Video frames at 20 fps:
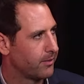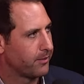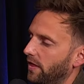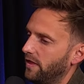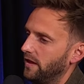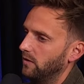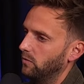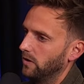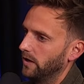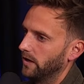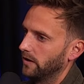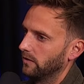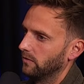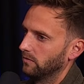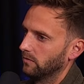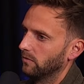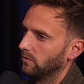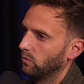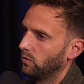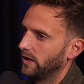Well, I think we're
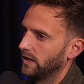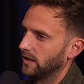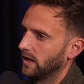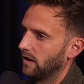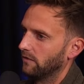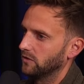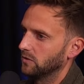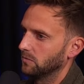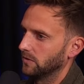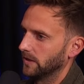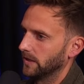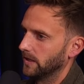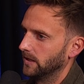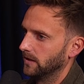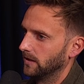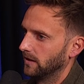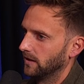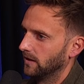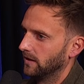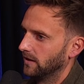gonna win
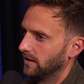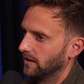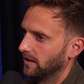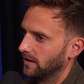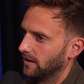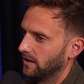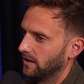comfortably. yeah,